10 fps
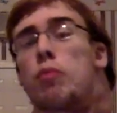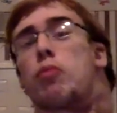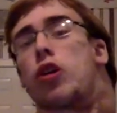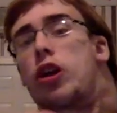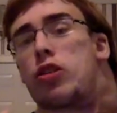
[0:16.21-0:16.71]

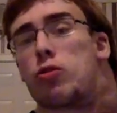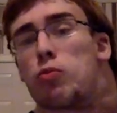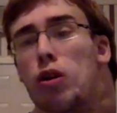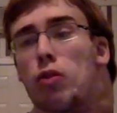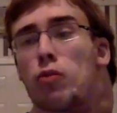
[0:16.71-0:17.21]
Bleach
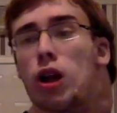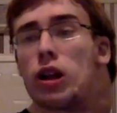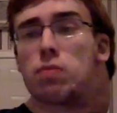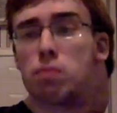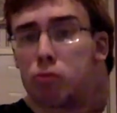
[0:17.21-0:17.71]
with
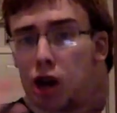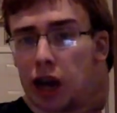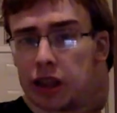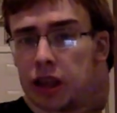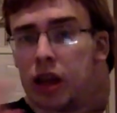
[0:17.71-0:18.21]
Red
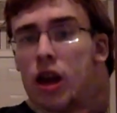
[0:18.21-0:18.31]
Bright,